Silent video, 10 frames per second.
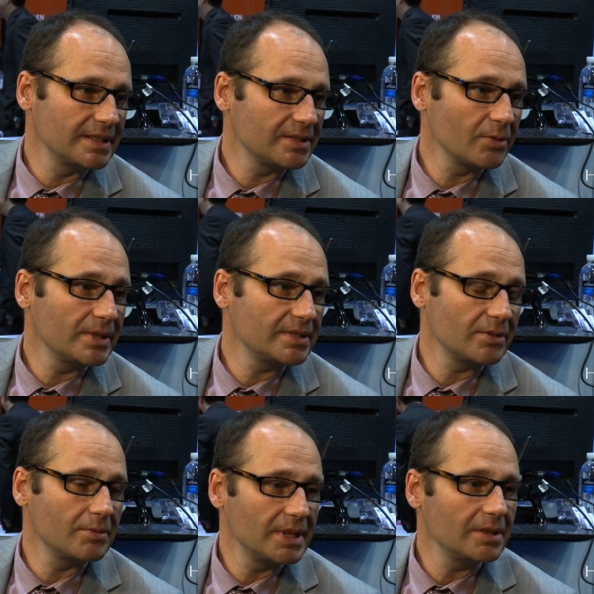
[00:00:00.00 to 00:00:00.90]
so it's
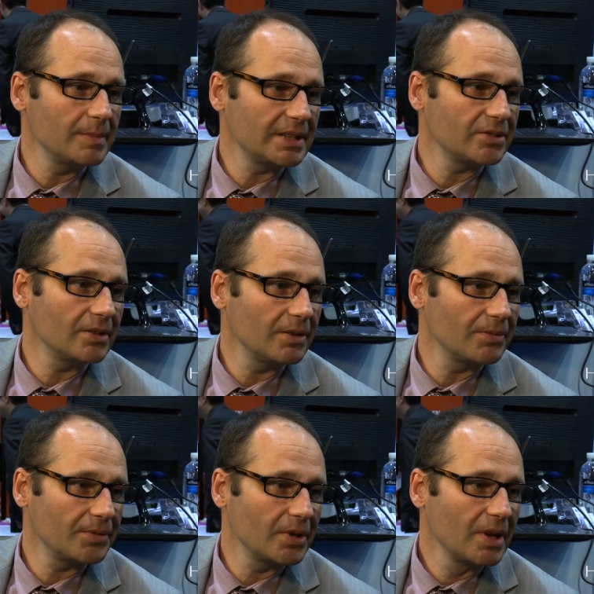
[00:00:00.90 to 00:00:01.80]
a real matter
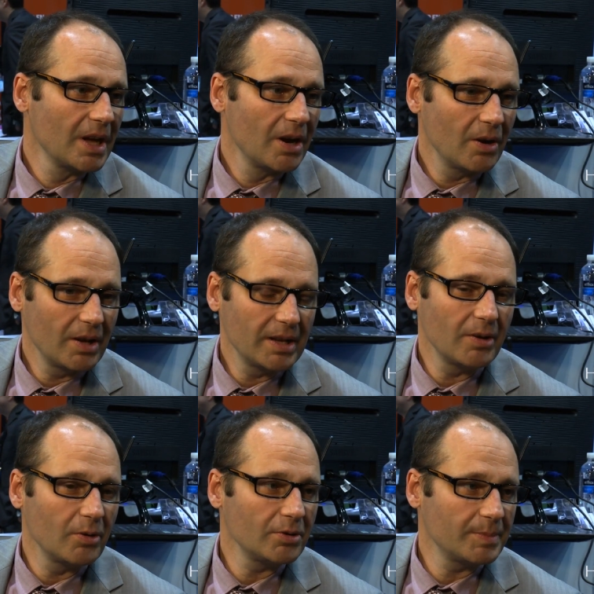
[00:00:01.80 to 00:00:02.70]
of
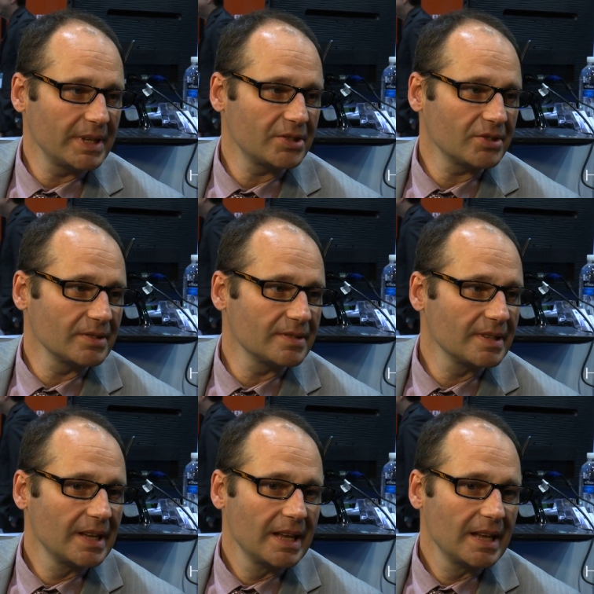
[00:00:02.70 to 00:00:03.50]
old patients.